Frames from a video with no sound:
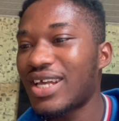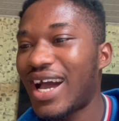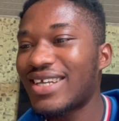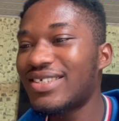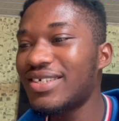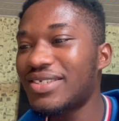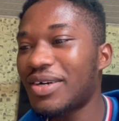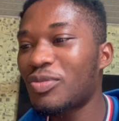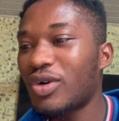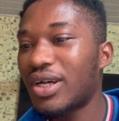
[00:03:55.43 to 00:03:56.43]
I see
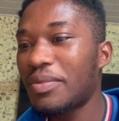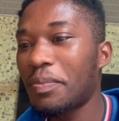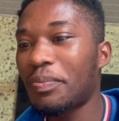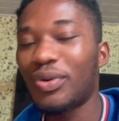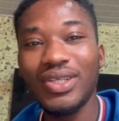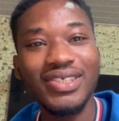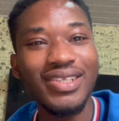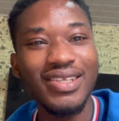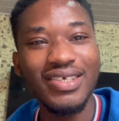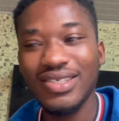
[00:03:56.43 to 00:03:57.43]
someone printing
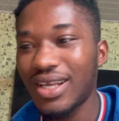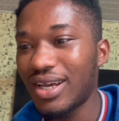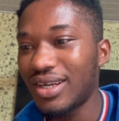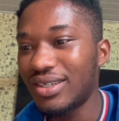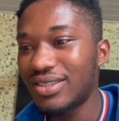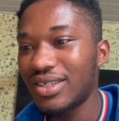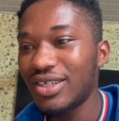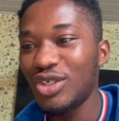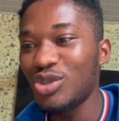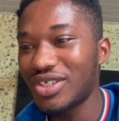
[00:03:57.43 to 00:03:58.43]
this and
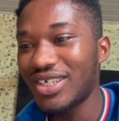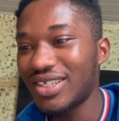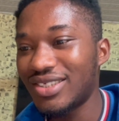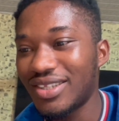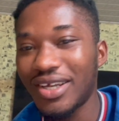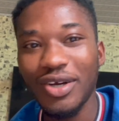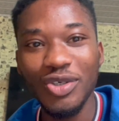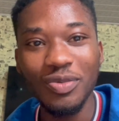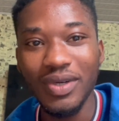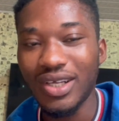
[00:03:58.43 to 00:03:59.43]
using it in their
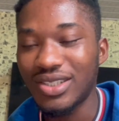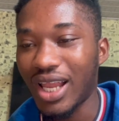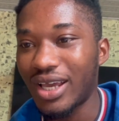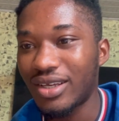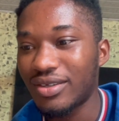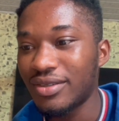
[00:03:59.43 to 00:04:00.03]
room as like